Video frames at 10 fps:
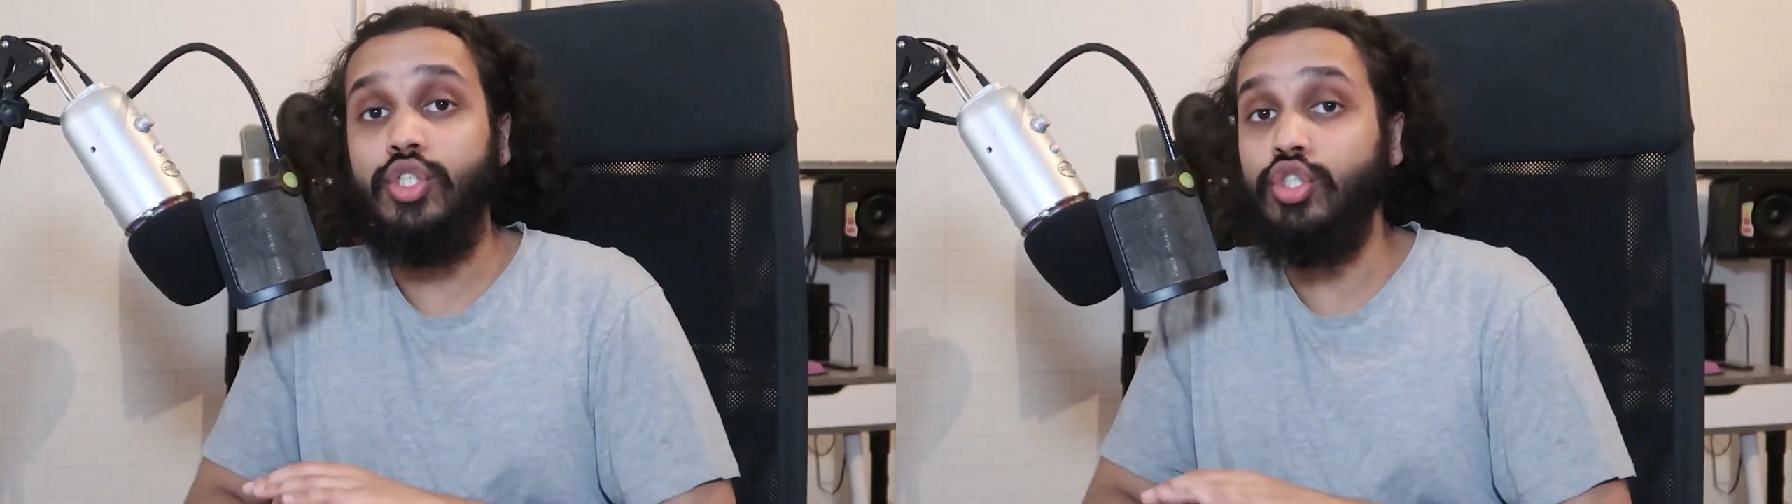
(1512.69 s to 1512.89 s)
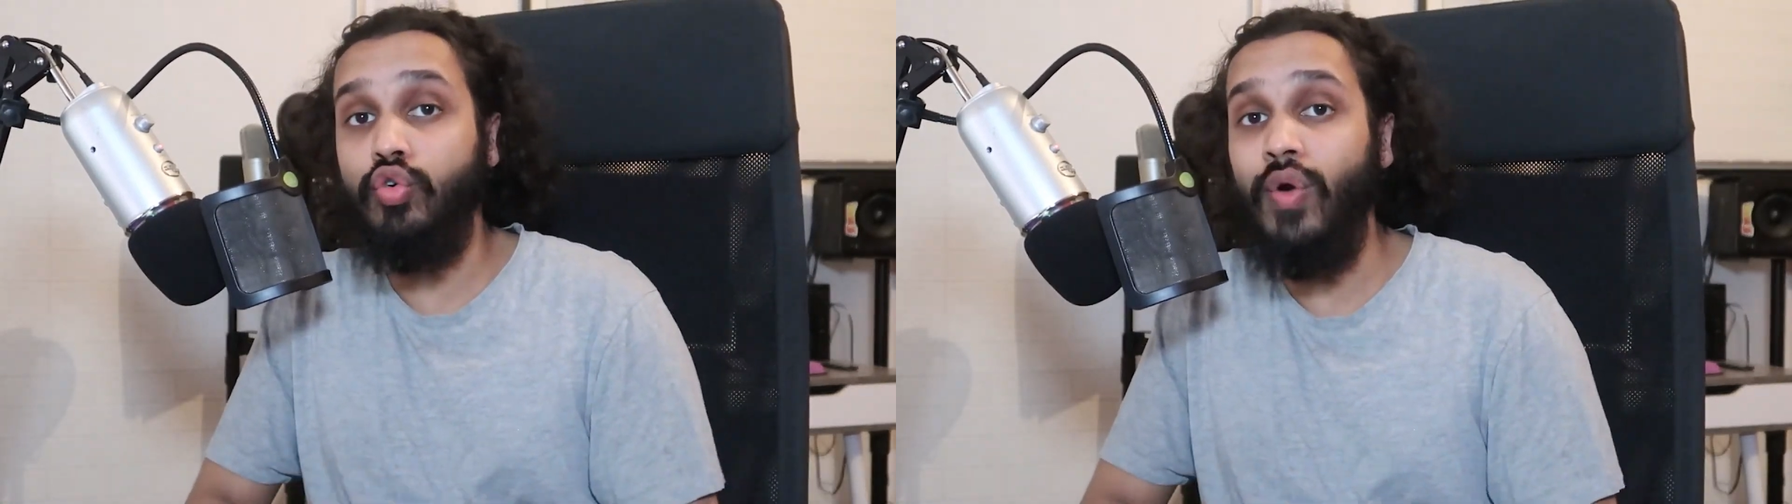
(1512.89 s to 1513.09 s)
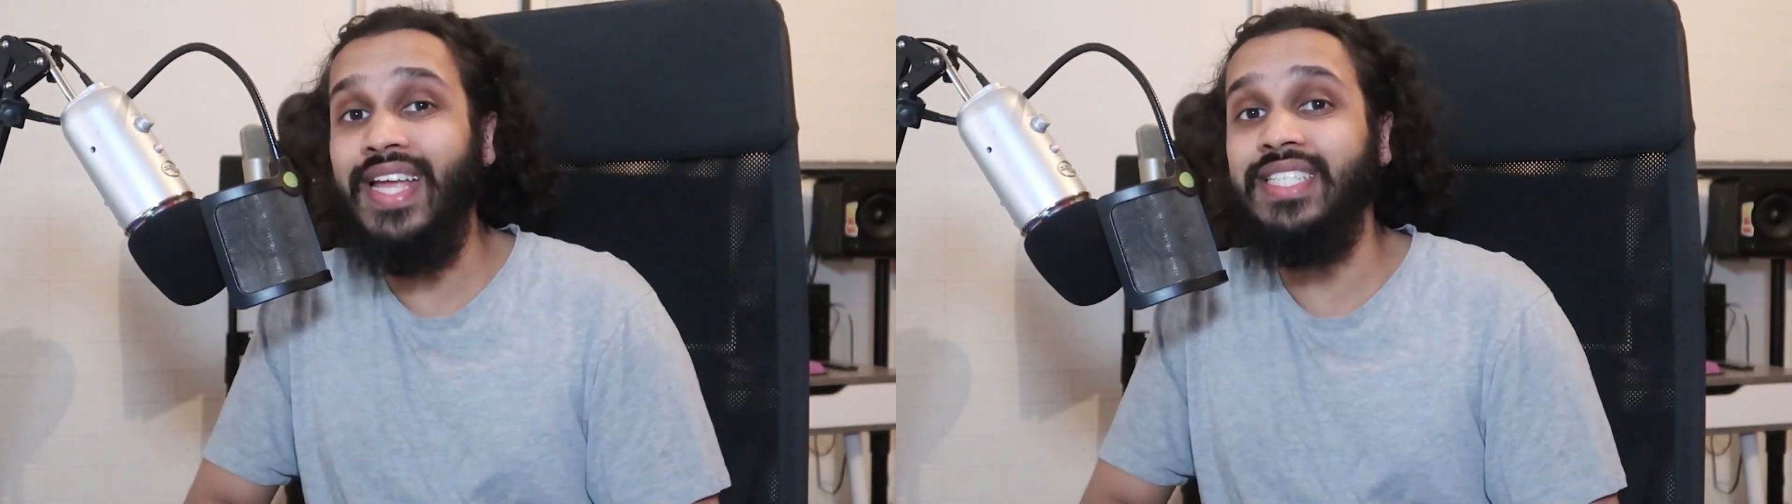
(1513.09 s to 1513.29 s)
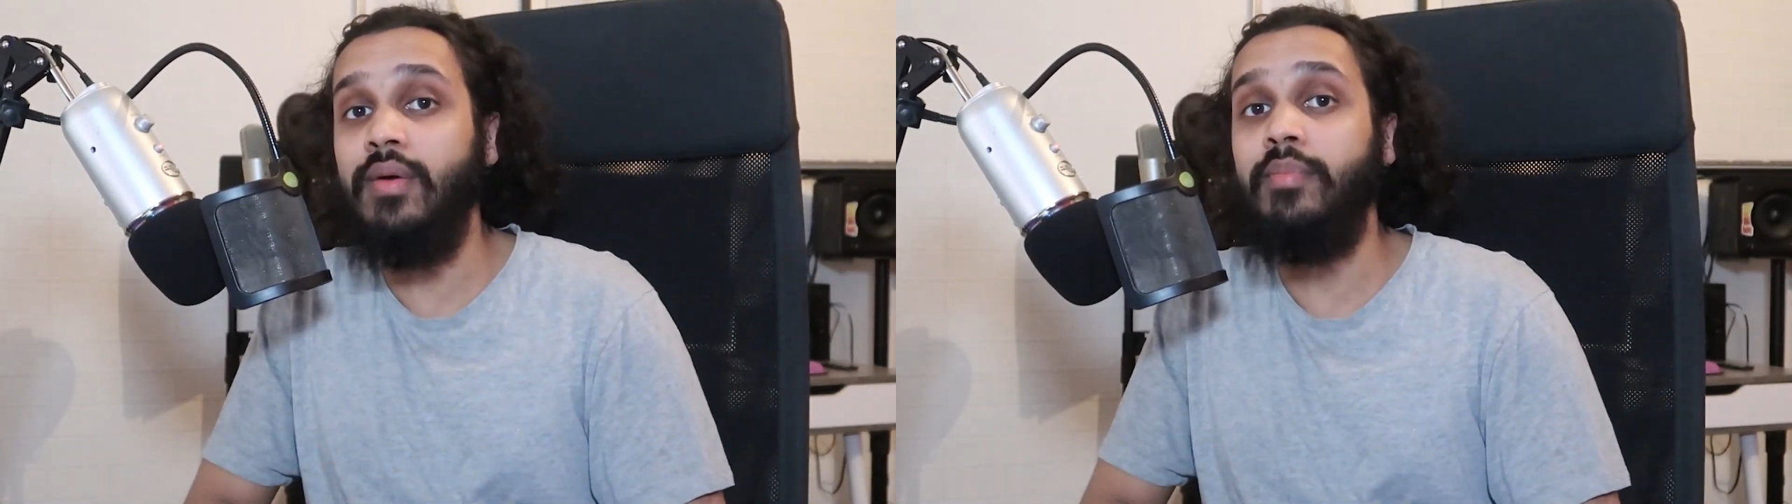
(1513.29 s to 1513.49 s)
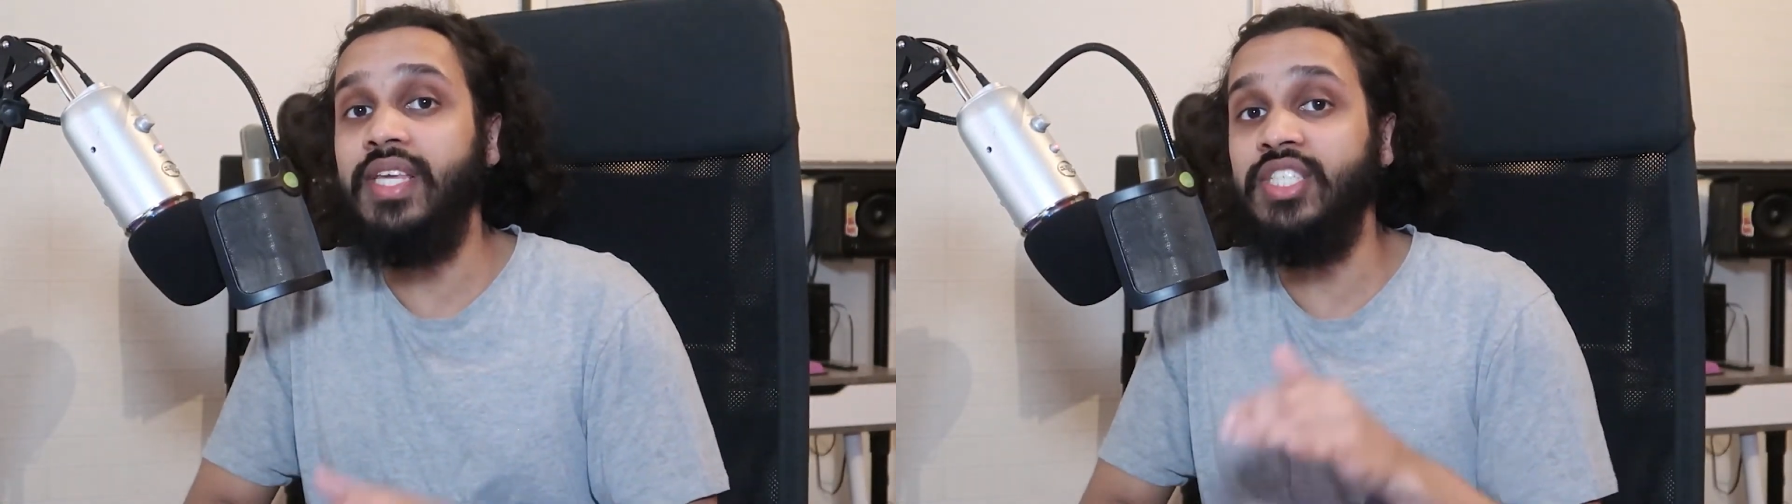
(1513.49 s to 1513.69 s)
She's
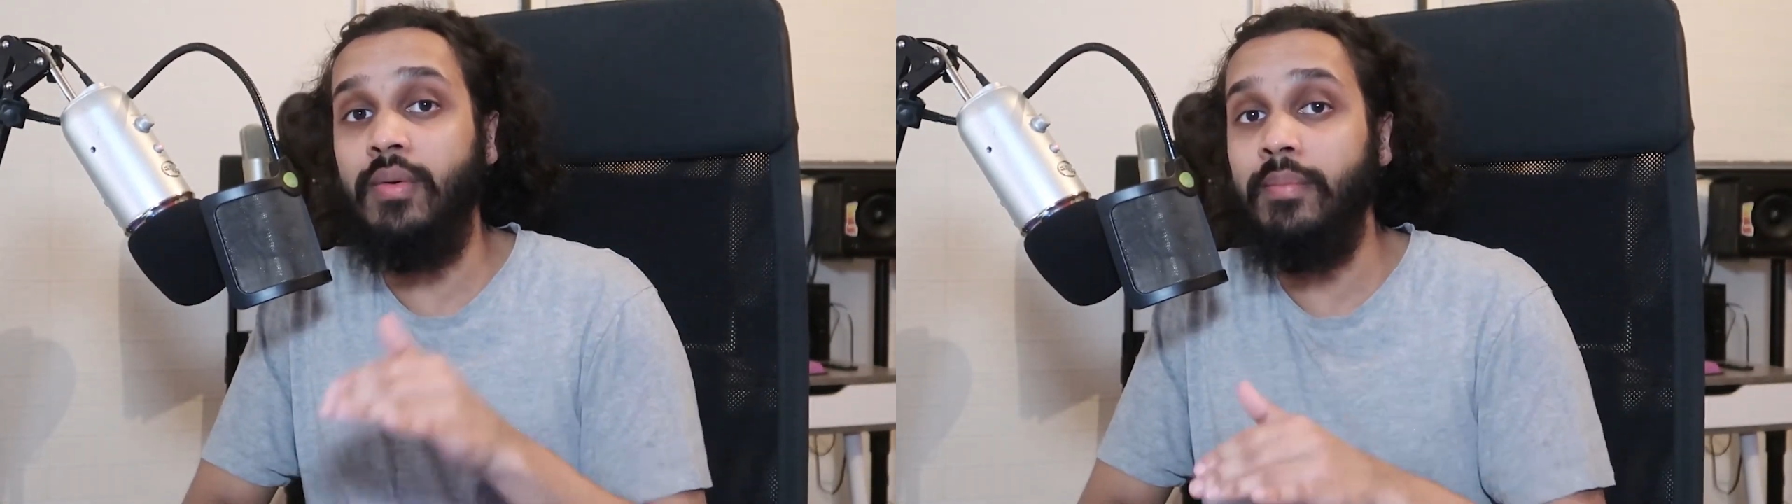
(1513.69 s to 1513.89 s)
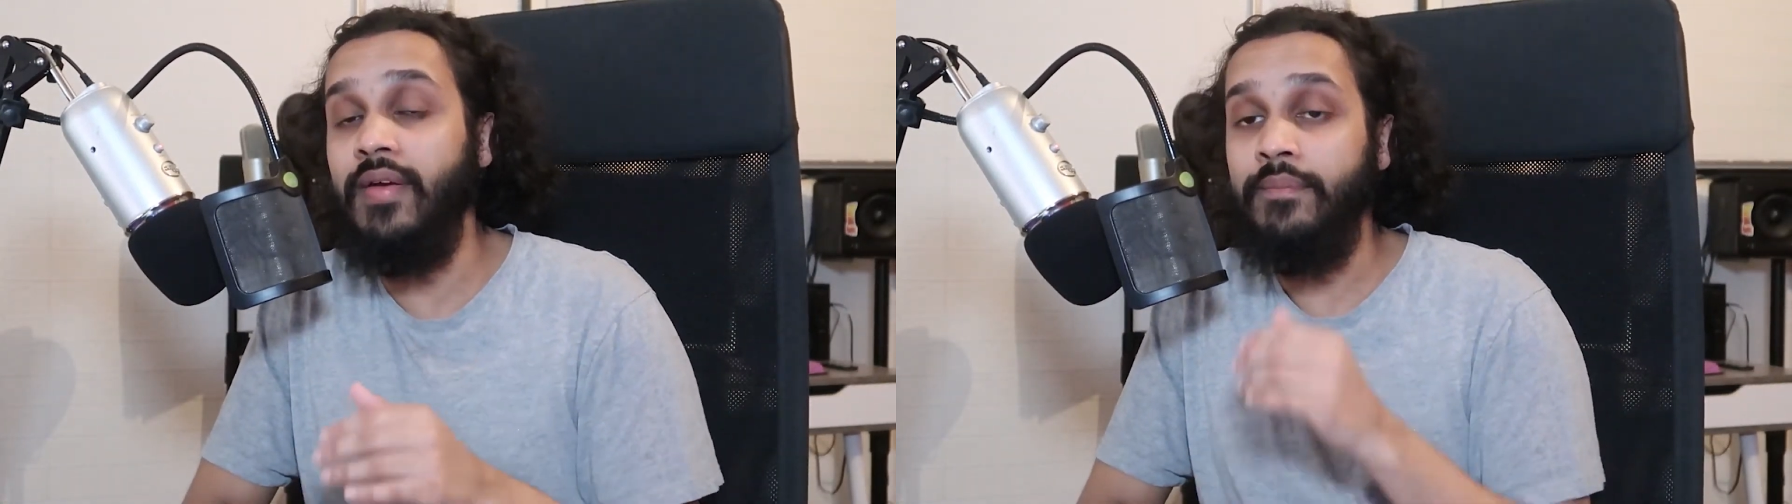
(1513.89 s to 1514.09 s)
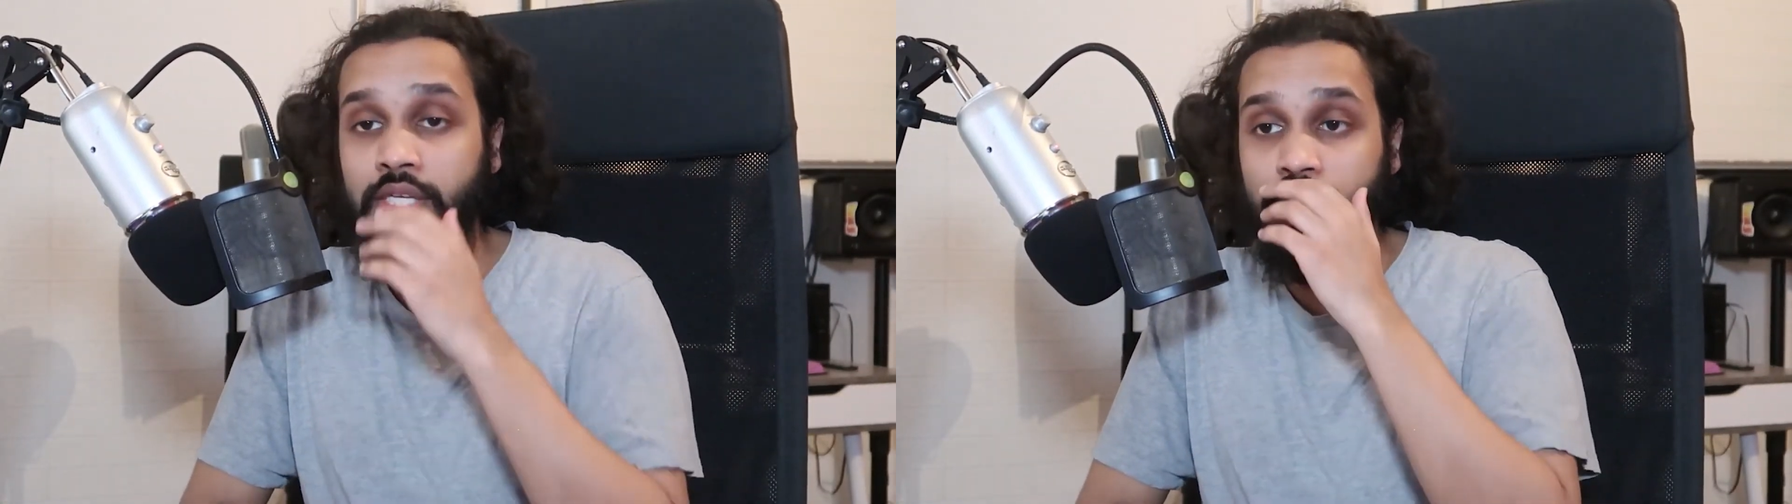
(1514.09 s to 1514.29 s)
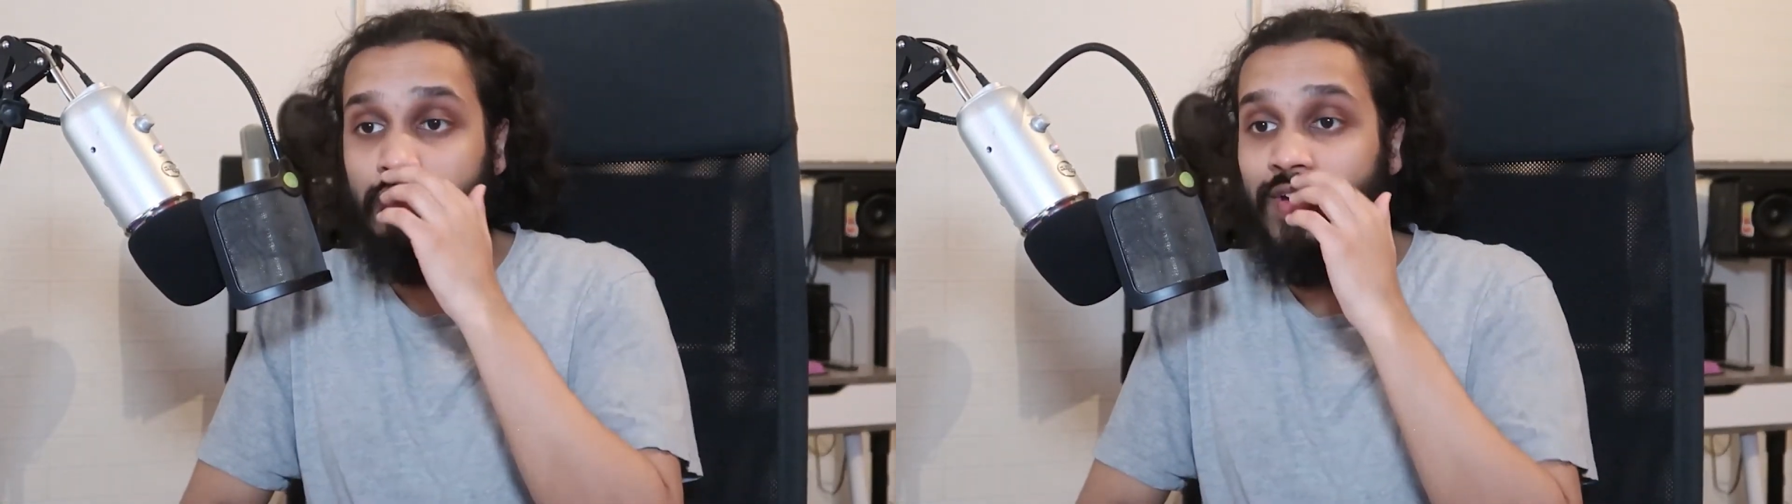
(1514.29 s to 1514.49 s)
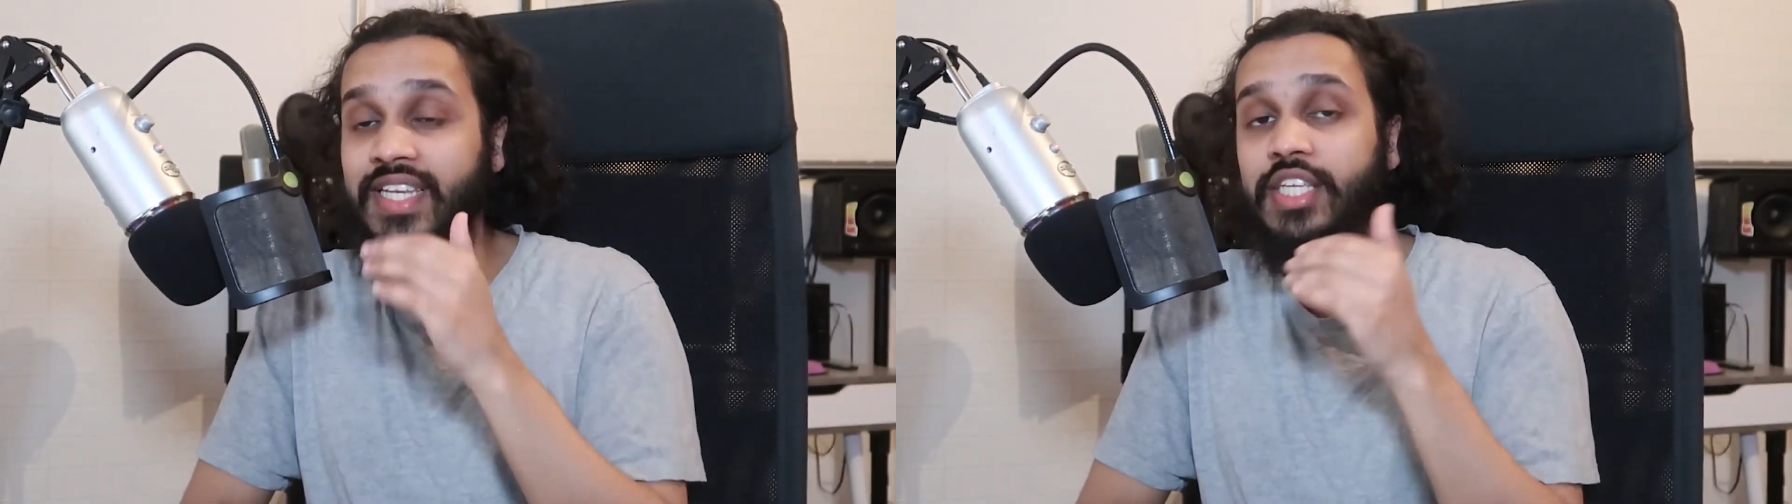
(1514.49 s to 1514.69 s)

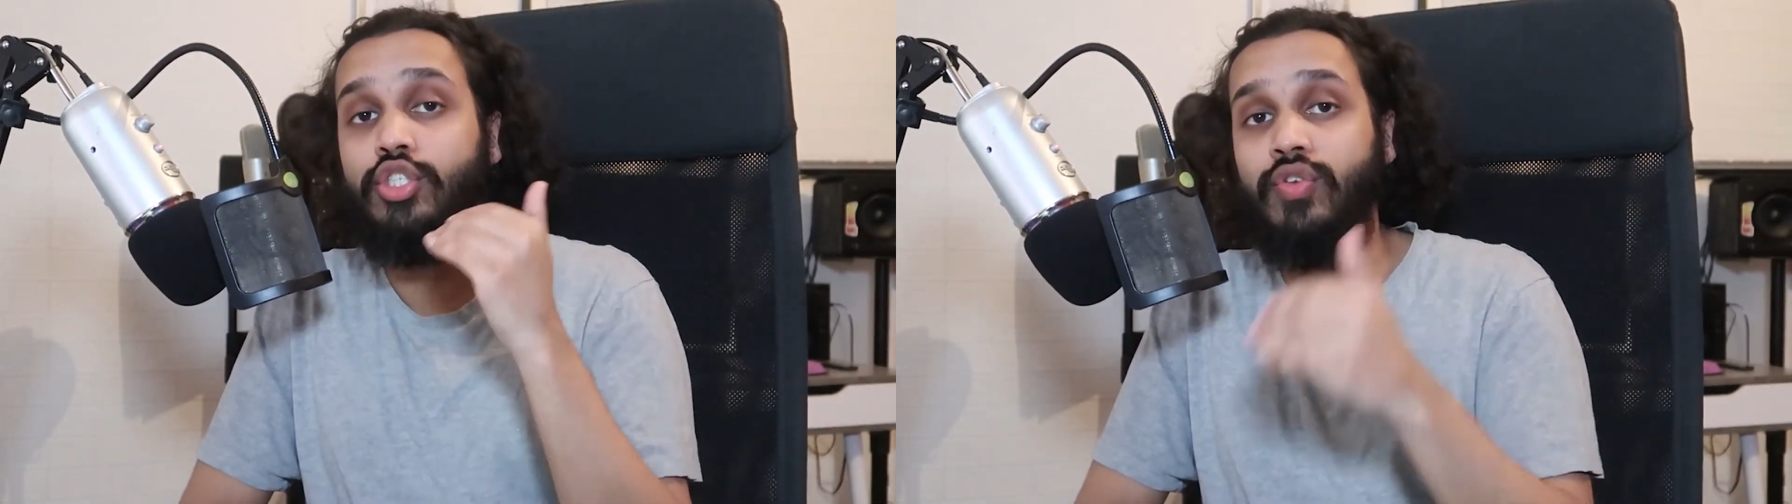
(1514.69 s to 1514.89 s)
already